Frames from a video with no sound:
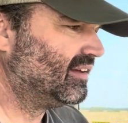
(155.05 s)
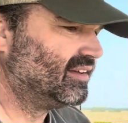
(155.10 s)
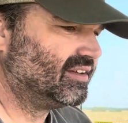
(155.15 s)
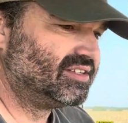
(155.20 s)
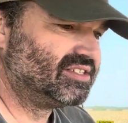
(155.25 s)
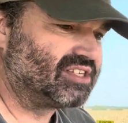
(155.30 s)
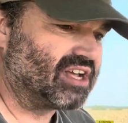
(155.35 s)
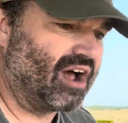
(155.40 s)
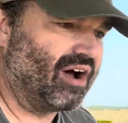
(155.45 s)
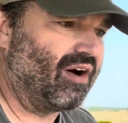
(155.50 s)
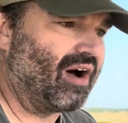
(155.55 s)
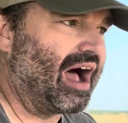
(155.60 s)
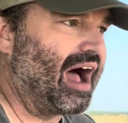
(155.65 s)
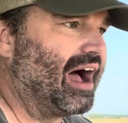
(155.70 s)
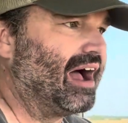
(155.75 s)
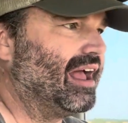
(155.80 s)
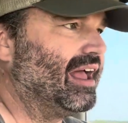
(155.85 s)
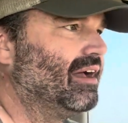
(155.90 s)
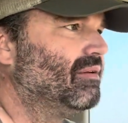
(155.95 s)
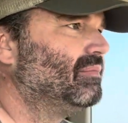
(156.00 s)
So
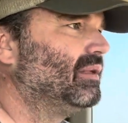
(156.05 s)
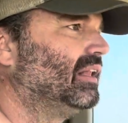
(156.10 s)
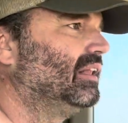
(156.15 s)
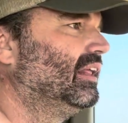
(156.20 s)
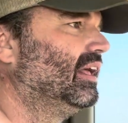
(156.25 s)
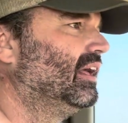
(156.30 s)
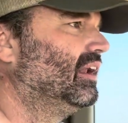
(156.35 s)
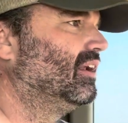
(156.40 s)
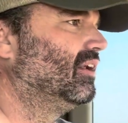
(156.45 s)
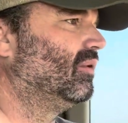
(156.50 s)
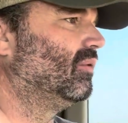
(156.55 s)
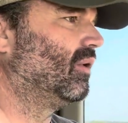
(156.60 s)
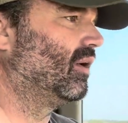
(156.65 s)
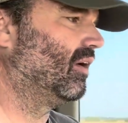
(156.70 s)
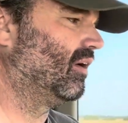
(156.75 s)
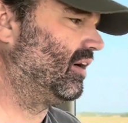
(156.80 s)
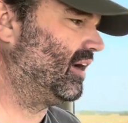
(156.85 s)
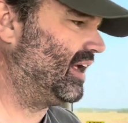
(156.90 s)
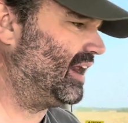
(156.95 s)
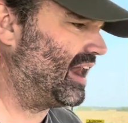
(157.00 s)
I am a little
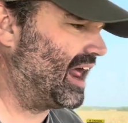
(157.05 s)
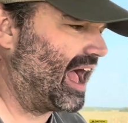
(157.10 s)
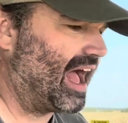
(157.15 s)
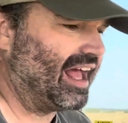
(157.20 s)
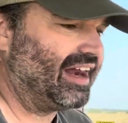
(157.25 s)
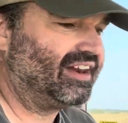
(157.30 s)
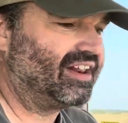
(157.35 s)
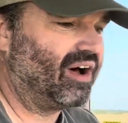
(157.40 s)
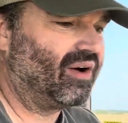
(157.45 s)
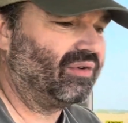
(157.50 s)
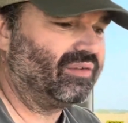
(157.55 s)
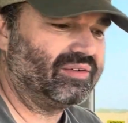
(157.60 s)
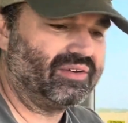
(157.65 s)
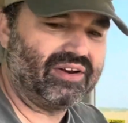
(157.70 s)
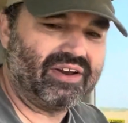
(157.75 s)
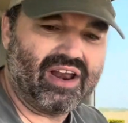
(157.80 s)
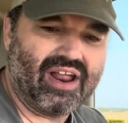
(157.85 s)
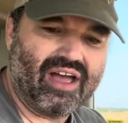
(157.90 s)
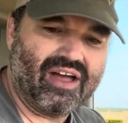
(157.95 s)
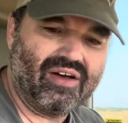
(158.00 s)
worried. I
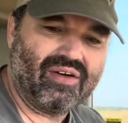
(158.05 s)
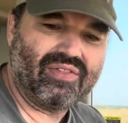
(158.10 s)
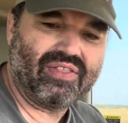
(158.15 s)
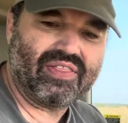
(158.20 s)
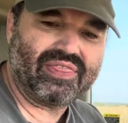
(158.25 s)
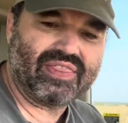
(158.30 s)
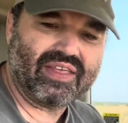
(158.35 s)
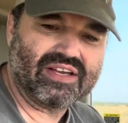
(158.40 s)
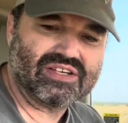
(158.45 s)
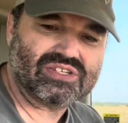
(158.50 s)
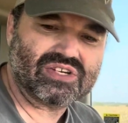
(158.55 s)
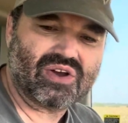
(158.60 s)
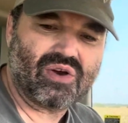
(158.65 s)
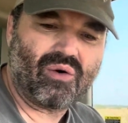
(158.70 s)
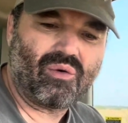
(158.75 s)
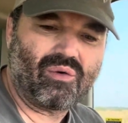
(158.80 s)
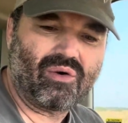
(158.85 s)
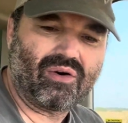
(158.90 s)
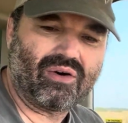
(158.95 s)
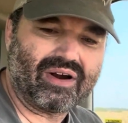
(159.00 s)
don't know that this
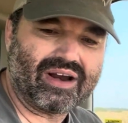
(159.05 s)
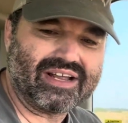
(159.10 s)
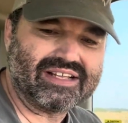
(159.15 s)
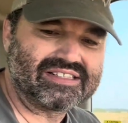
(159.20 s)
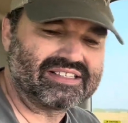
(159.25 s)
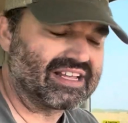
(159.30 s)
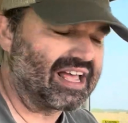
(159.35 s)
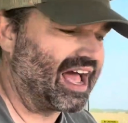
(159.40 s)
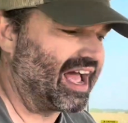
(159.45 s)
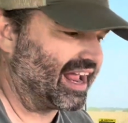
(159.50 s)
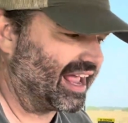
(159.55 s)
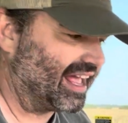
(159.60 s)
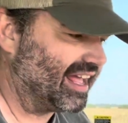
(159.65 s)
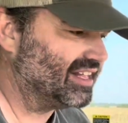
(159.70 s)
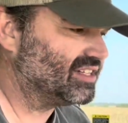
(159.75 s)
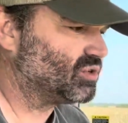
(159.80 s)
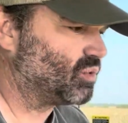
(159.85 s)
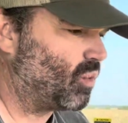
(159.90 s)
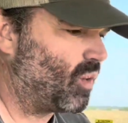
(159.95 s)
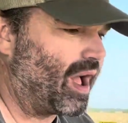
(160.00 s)
corn, it's
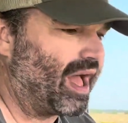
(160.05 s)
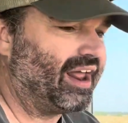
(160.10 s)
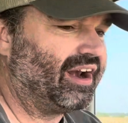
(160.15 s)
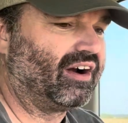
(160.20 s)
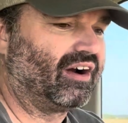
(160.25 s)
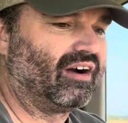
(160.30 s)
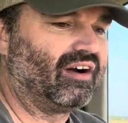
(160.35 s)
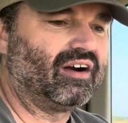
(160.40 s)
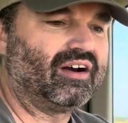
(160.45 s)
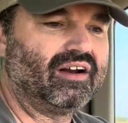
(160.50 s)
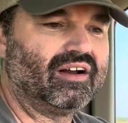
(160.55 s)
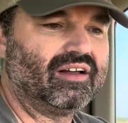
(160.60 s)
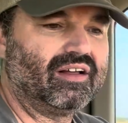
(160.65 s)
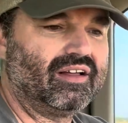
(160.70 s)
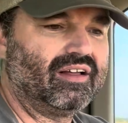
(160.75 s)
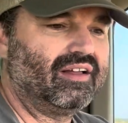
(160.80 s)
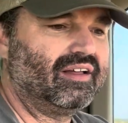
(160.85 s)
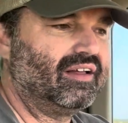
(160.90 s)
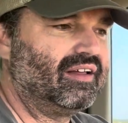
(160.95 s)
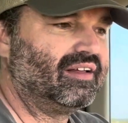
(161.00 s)
wetter
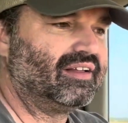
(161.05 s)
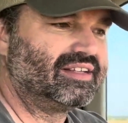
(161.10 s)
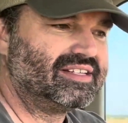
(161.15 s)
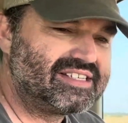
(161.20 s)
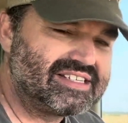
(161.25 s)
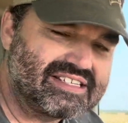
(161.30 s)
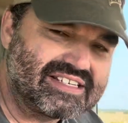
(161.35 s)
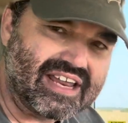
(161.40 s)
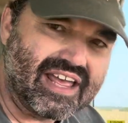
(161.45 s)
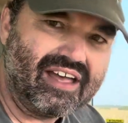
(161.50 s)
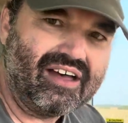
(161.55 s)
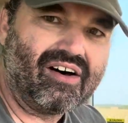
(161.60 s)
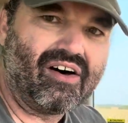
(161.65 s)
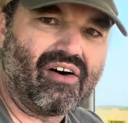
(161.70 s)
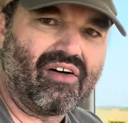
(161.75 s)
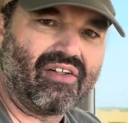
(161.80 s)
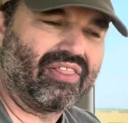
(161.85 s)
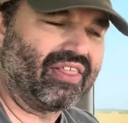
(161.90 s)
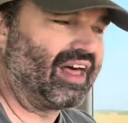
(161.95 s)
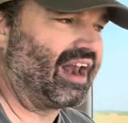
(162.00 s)

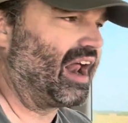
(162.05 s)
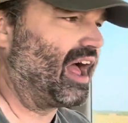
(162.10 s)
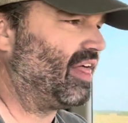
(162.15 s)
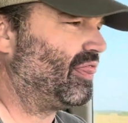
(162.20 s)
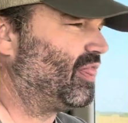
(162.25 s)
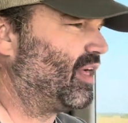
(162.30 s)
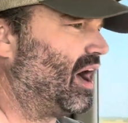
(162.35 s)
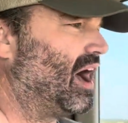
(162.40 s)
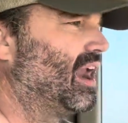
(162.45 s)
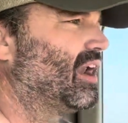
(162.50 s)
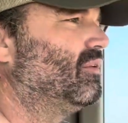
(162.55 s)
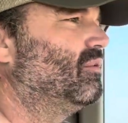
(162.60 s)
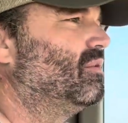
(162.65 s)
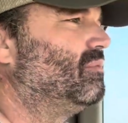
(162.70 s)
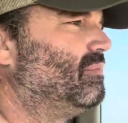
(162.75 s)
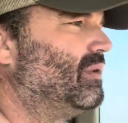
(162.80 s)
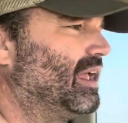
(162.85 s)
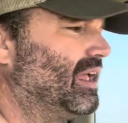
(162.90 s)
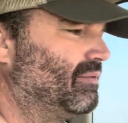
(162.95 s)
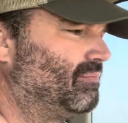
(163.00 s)
still than I thought it would
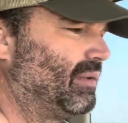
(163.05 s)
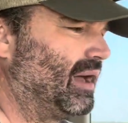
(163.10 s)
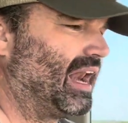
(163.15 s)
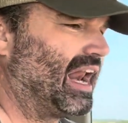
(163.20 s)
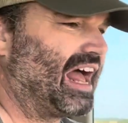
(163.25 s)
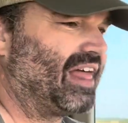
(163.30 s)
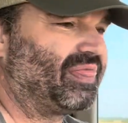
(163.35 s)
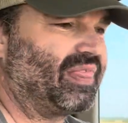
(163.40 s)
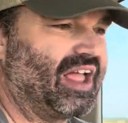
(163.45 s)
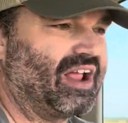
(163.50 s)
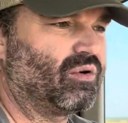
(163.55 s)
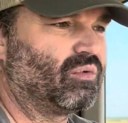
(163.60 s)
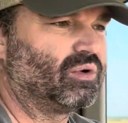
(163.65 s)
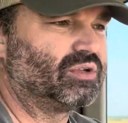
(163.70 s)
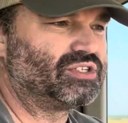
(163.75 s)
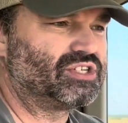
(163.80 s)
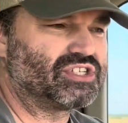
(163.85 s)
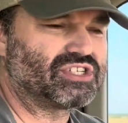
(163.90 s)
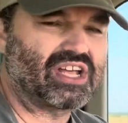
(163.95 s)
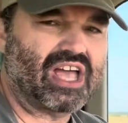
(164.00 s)
be, but I think we'll
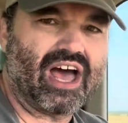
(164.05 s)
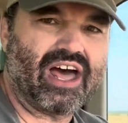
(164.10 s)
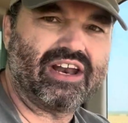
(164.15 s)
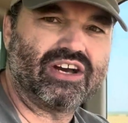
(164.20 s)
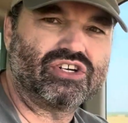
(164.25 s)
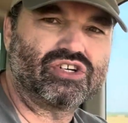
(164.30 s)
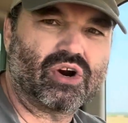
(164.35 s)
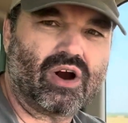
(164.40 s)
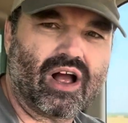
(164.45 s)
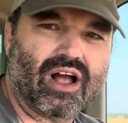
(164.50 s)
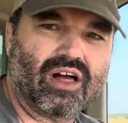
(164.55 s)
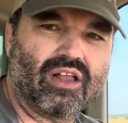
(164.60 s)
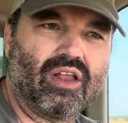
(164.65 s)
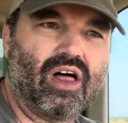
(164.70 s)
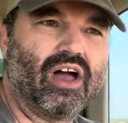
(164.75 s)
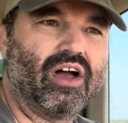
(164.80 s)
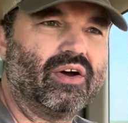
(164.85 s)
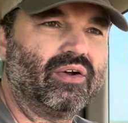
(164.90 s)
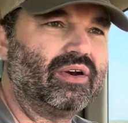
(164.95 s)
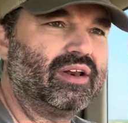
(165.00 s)
just cut a
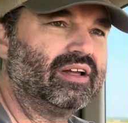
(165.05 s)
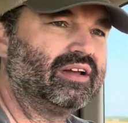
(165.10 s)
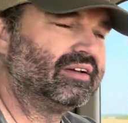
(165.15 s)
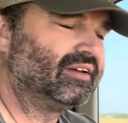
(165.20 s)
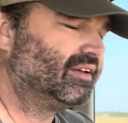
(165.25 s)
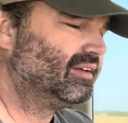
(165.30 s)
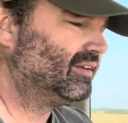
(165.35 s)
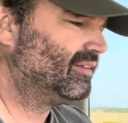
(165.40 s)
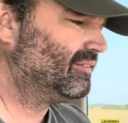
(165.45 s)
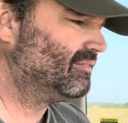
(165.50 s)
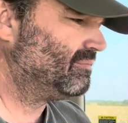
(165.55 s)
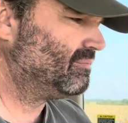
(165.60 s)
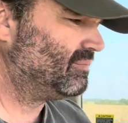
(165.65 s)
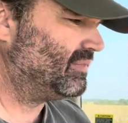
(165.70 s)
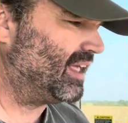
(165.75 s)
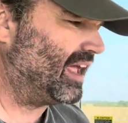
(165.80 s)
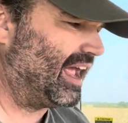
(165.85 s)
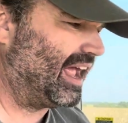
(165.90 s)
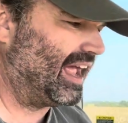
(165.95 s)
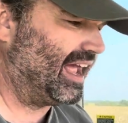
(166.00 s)
truckload
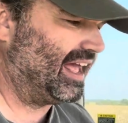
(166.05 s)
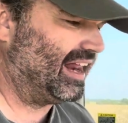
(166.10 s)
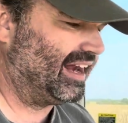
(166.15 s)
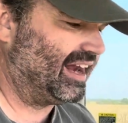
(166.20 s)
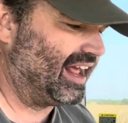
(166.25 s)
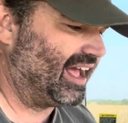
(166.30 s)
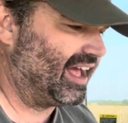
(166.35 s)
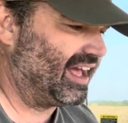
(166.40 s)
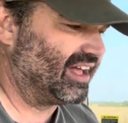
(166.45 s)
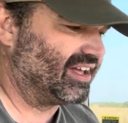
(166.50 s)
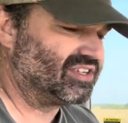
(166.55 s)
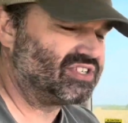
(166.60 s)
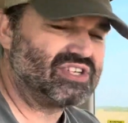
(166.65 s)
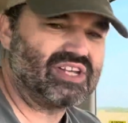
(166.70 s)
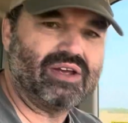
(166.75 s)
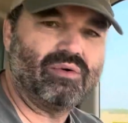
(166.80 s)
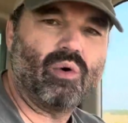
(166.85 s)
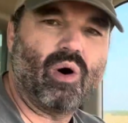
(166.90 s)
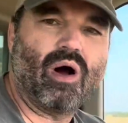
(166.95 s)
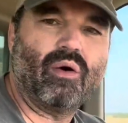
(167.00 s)
and
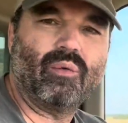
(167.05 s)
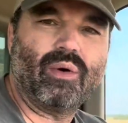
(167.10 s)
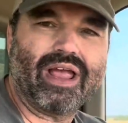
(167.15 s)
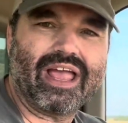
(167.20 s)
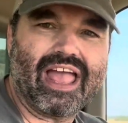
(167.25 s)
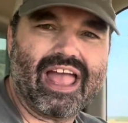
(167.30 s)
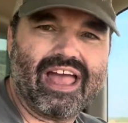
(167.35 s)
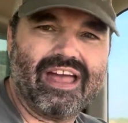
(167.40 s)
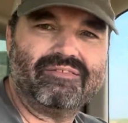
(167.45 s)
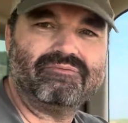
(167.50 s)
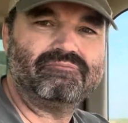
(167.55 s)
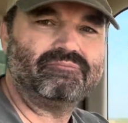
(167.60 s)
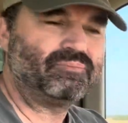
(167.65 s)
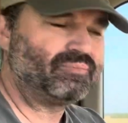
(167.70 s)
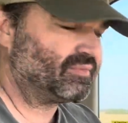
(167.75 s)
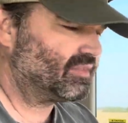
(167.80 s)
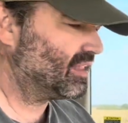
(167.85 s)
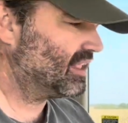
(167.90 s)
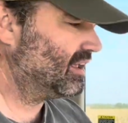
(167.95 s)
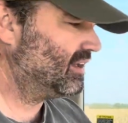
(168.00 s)
see what we get
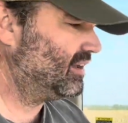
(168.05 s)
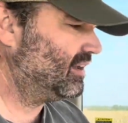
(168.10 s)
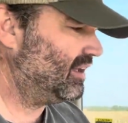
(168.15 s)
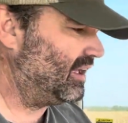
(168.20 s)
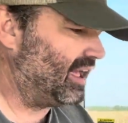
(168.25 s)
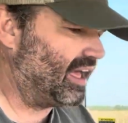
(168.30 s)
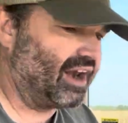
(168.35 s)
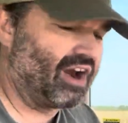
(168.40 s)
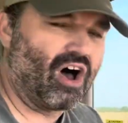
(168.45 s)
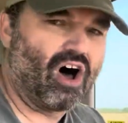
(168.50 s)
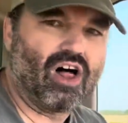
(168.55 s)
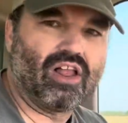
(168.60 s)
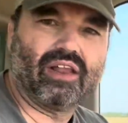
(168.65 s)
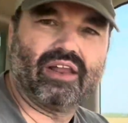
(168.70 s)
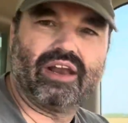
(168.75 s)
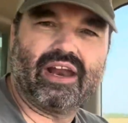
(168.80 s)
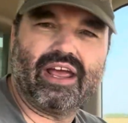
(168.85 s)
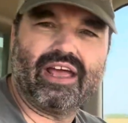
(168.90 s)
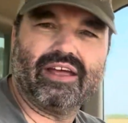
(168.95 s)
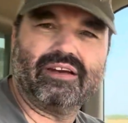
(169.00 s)
and haul
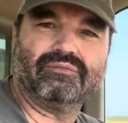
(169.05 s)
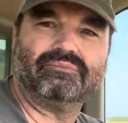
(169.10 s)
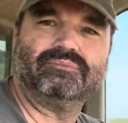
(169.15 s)
it in.